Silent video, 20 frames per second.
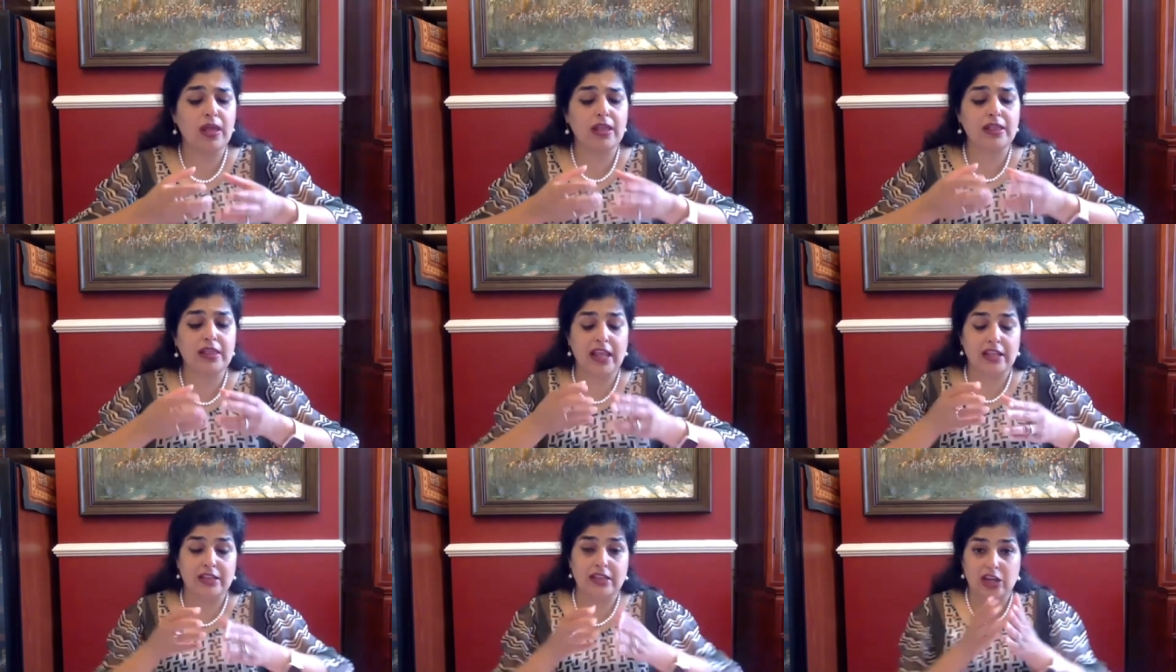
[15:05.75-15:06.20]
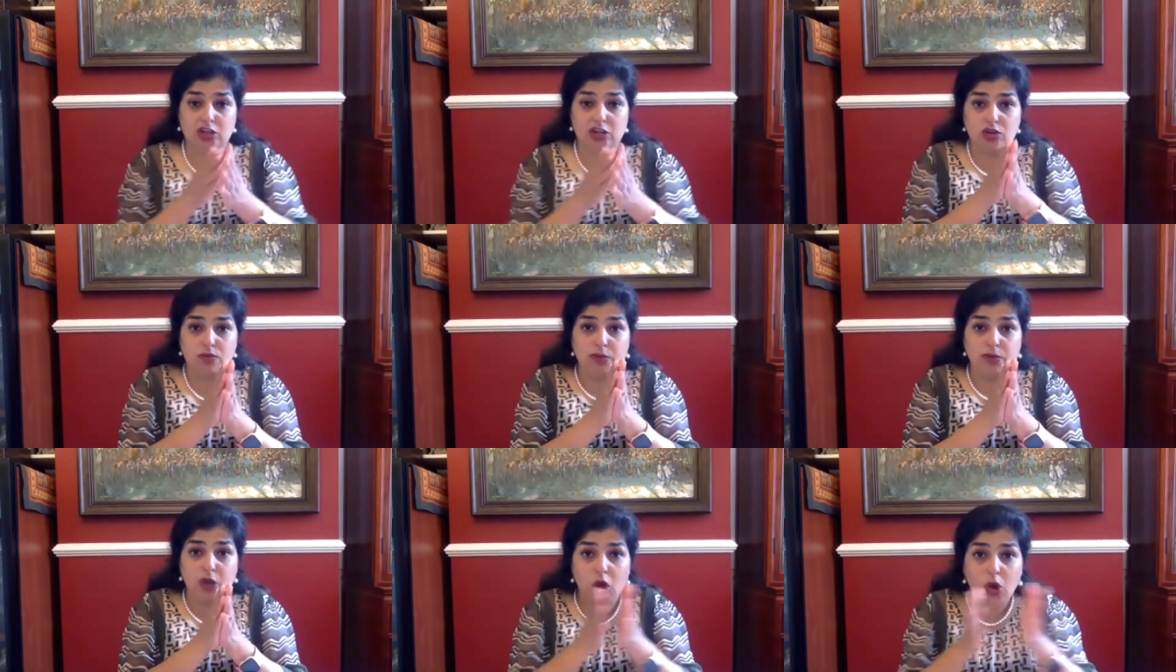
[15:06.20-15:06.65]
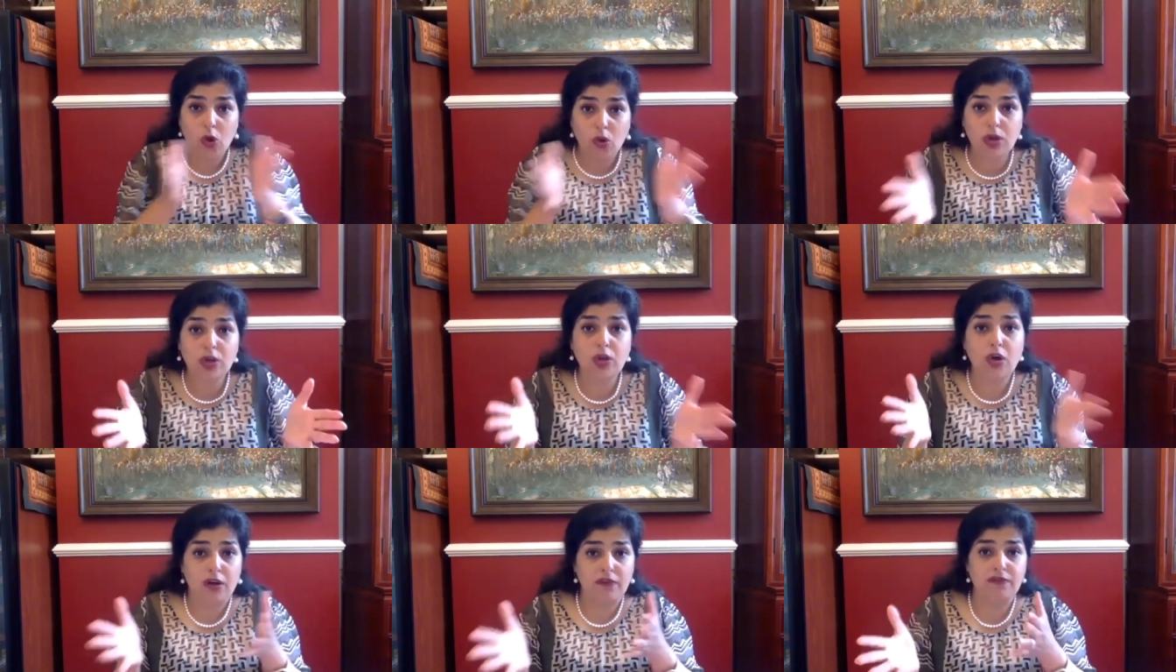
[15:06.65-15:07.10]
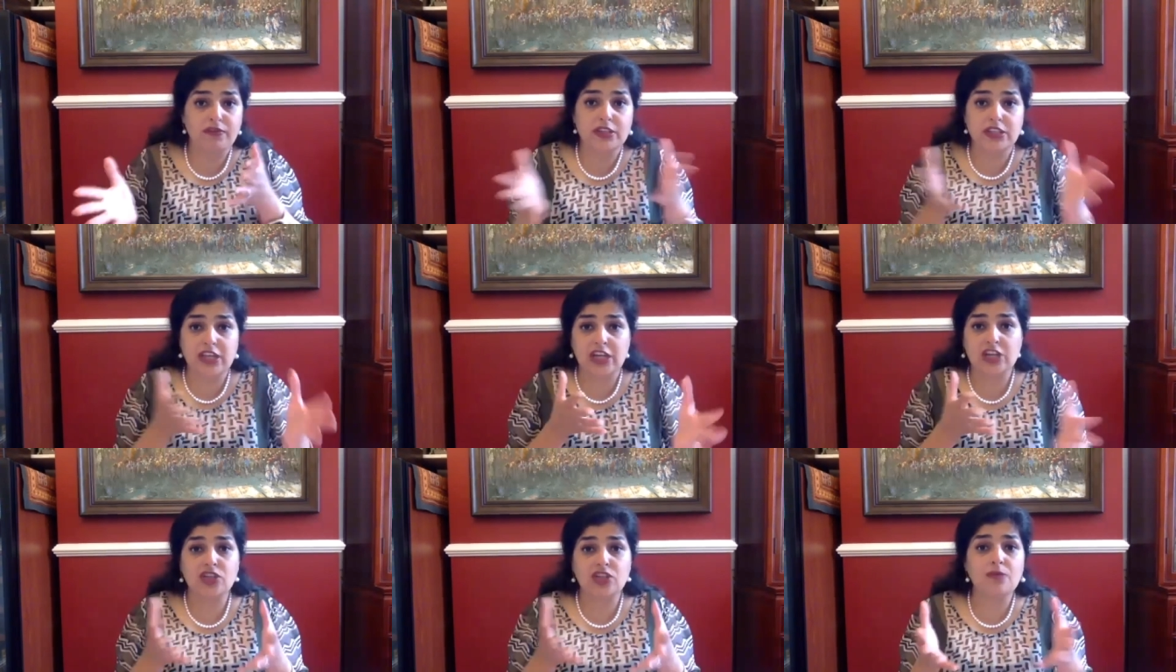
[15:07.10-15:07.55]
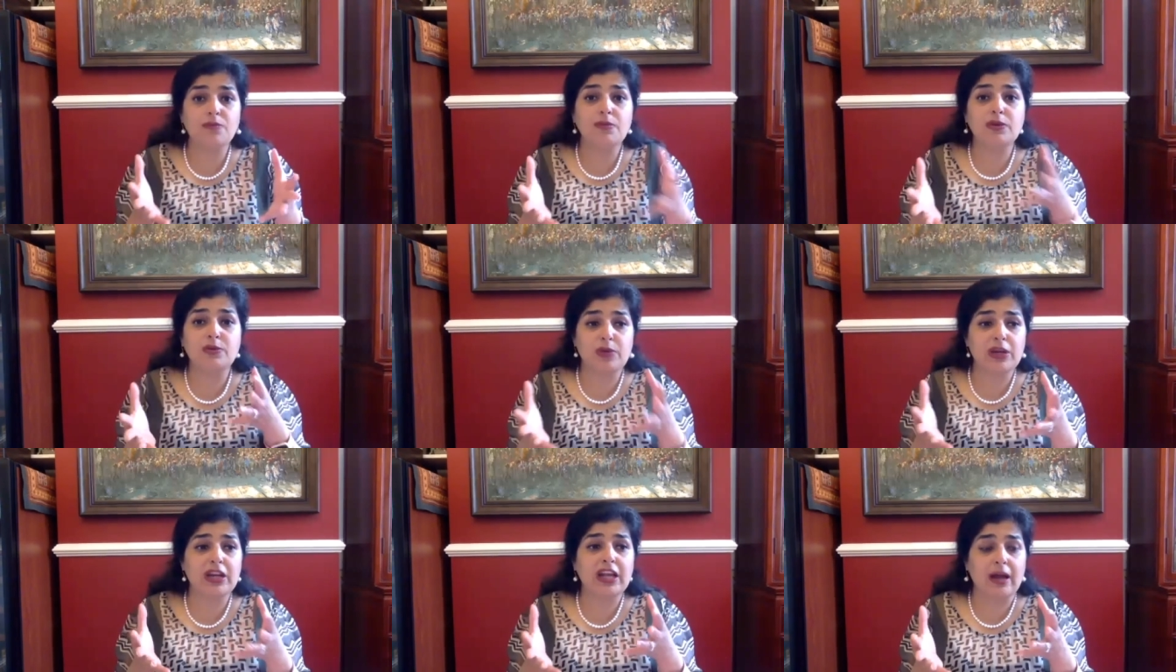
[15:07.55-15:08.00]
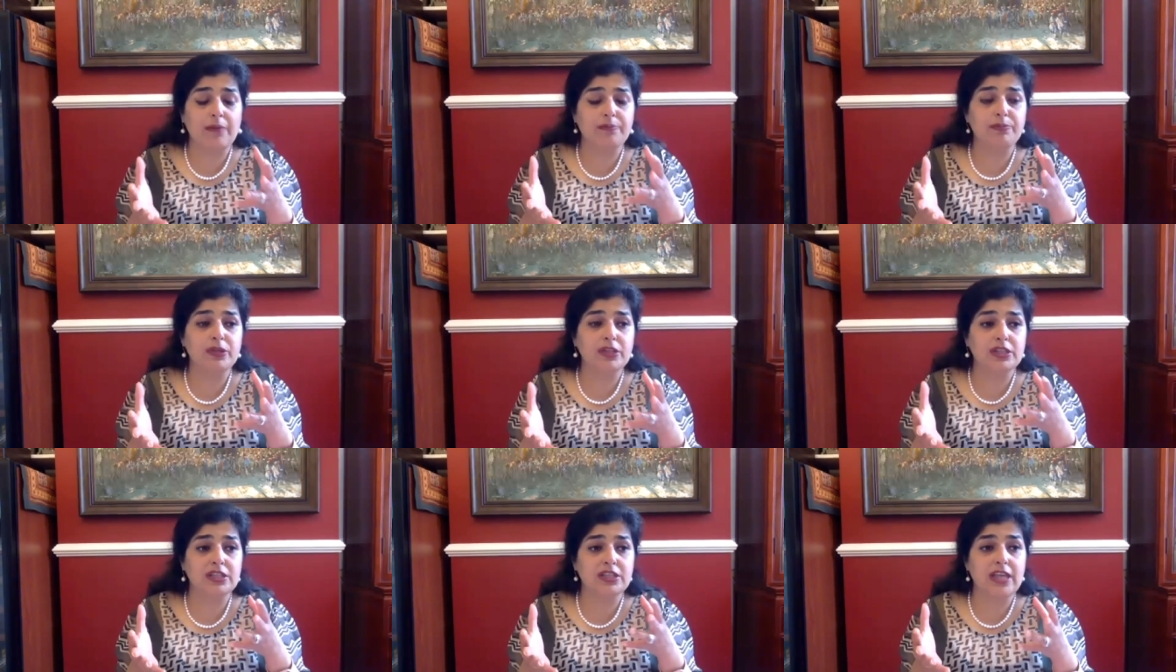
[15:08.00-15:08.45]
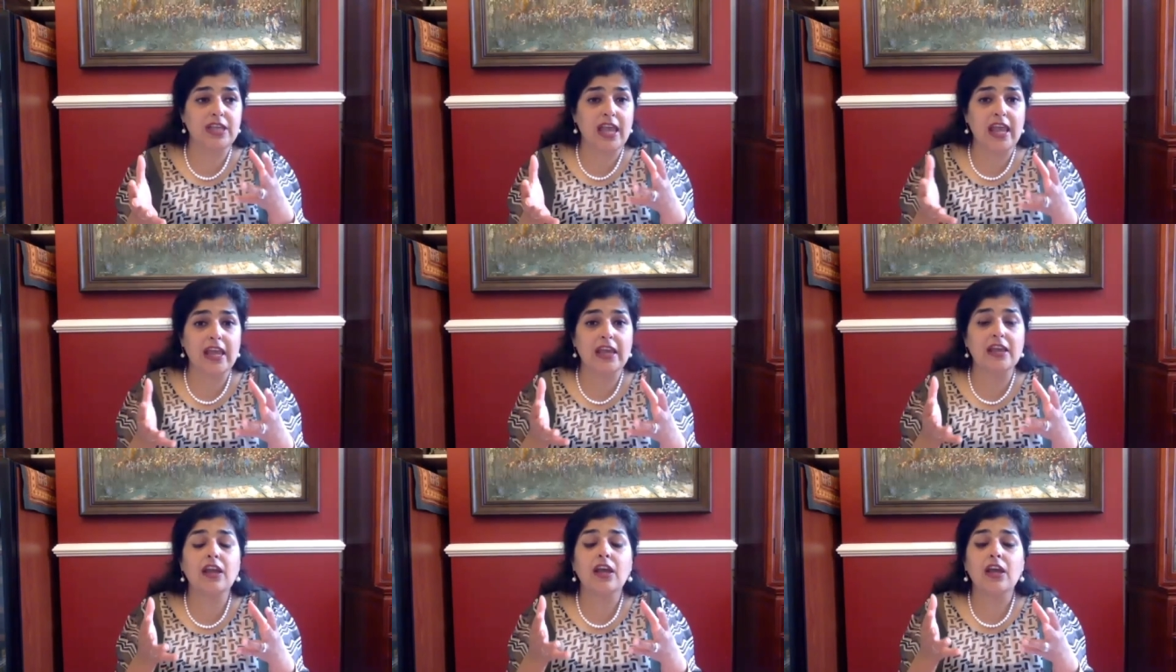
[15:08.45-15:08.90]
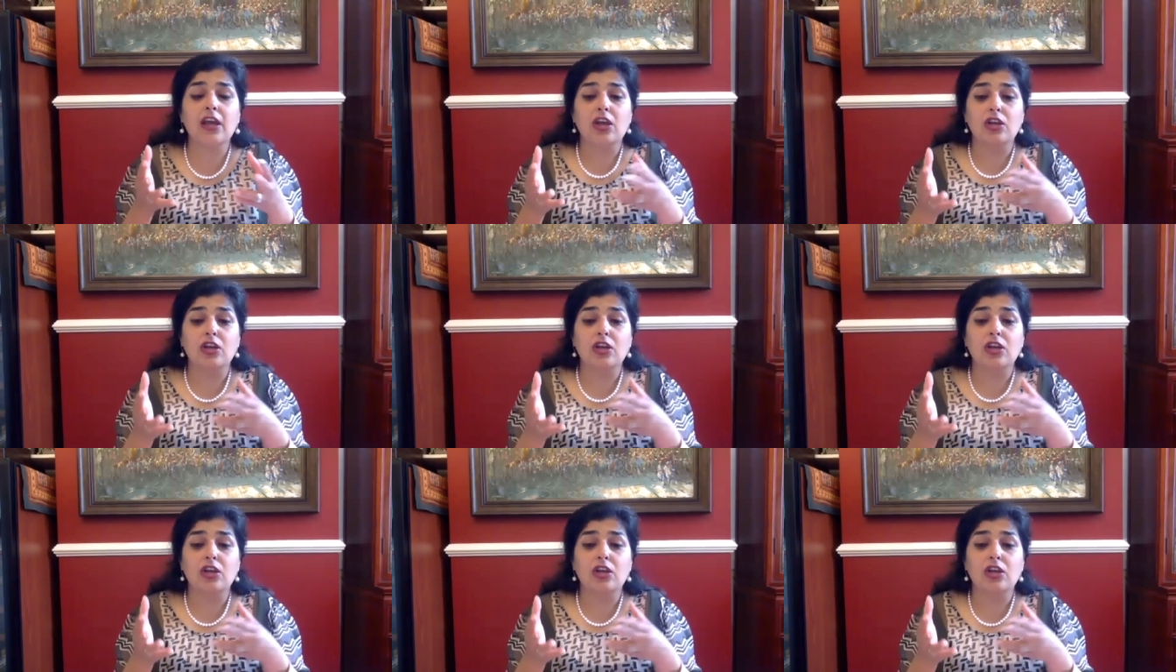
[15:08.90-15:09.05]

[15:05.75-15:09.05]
th- there should be a whole conversation between couples saying,